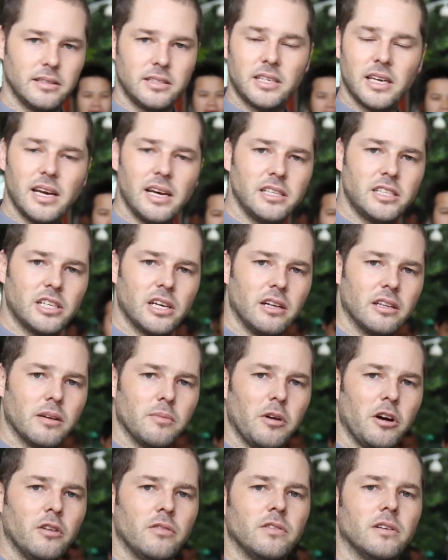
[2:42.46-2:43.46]
DHL
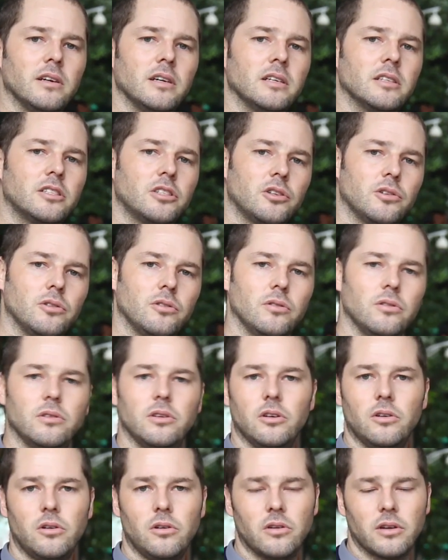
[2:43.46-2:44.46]
them over to
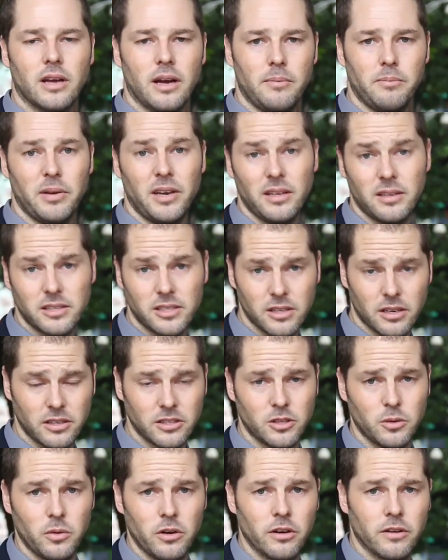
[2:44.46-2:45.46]
your company that you're
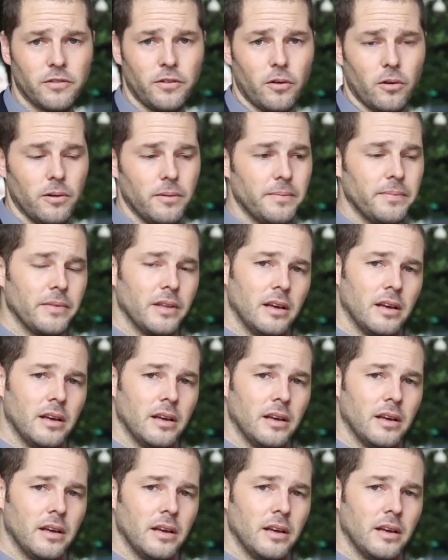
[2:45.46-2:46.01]
going to work for.